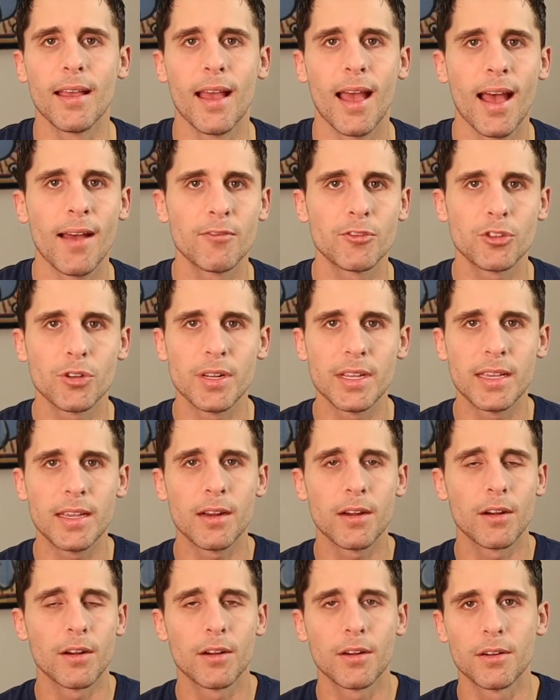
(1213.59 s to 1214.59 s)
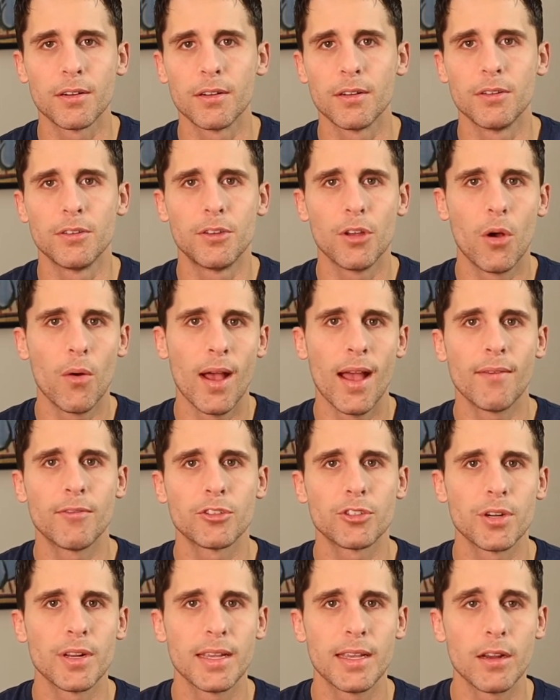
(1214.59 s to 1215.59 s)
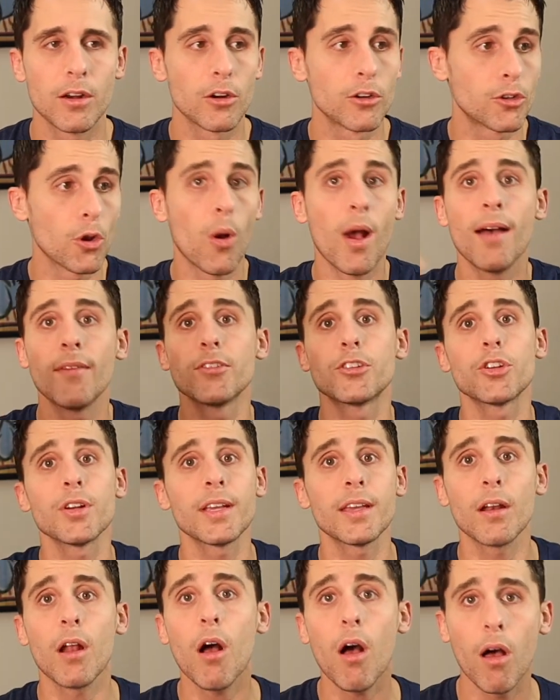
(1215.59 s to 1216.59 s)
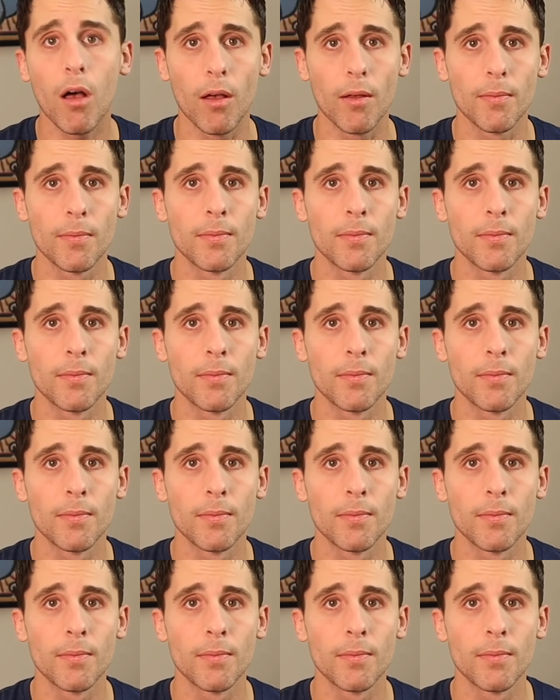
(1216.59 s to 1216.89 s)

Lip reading: have a drink here, or don't have a drink here, or don't have a drink at all.